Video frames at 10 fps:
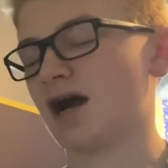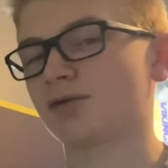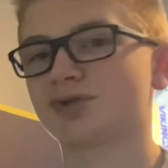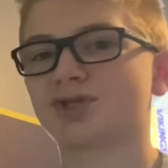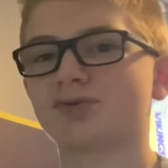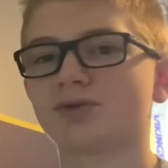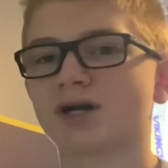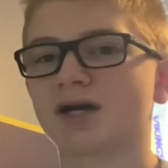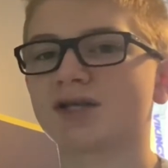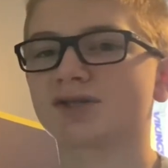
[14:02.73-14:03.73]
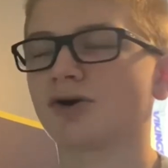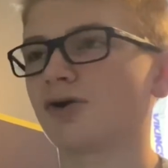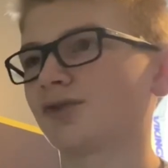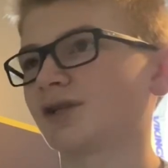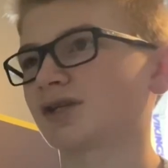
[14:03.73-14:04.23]
see you guys
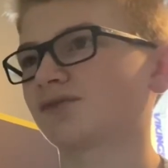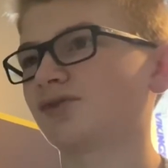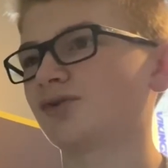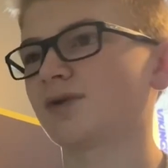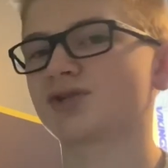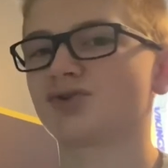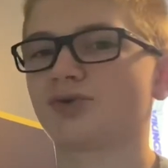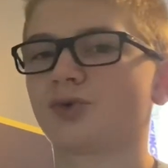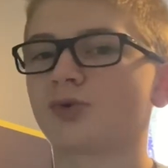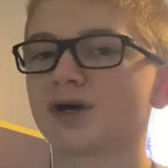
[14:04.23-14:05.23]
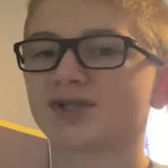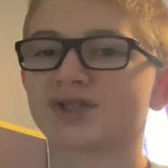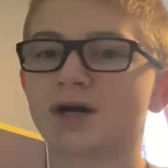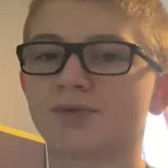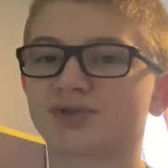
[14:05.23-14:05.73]
all in the next video. Make sure you request
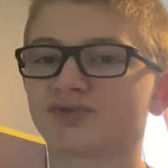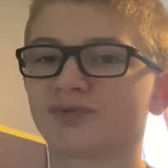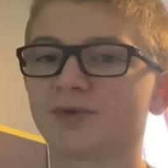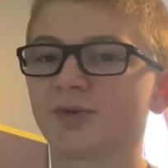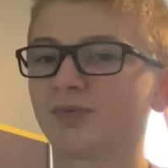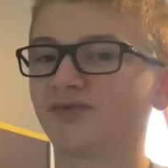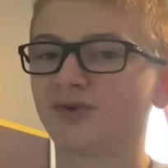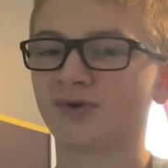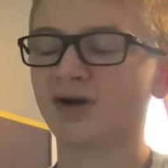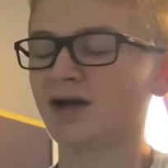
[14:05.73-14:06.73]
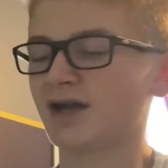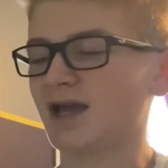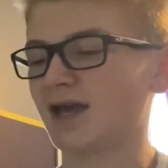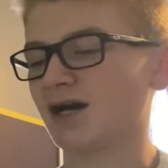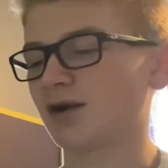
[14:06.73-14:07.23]
style motions for me to review,
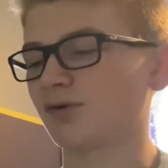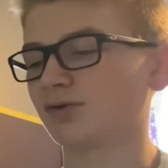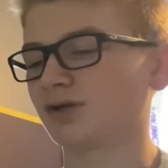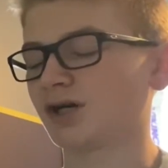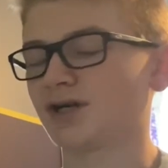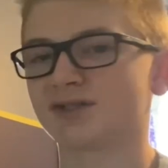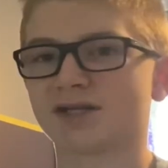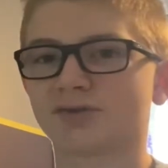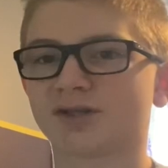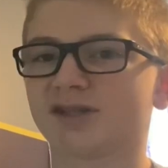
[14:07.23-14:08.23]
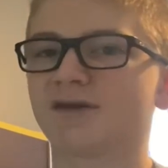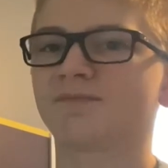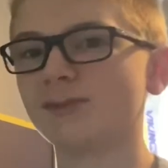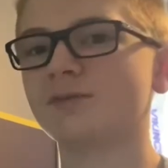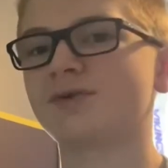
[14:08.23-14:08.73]
and I will take a look at them.
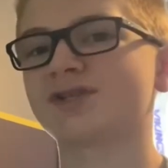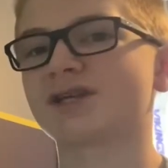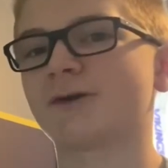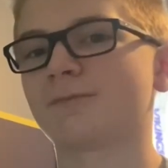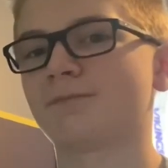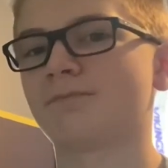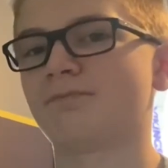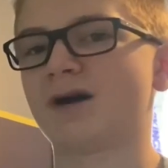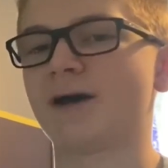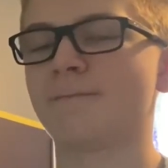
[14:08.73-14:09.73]
Peace out. Bye.